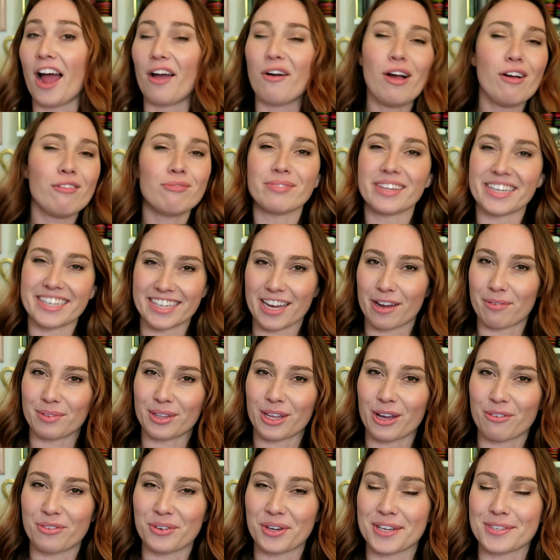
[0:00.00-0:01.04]
I'll have them linked down
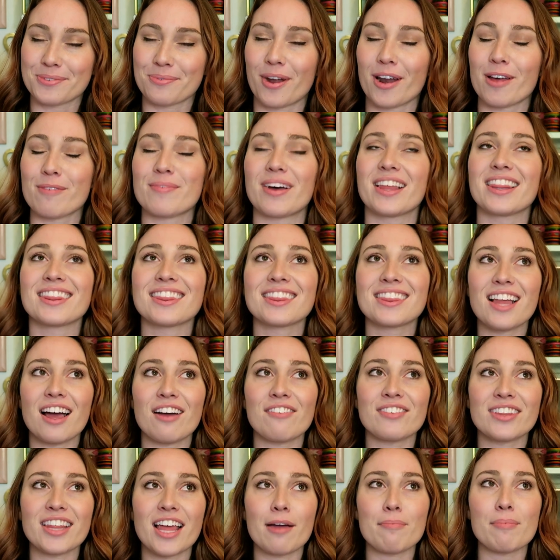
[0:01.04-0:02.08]
below if you guys want them.
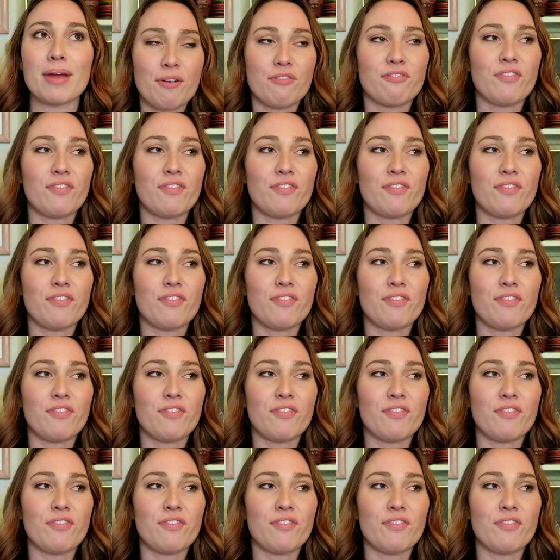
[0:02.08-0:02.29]
Loved them.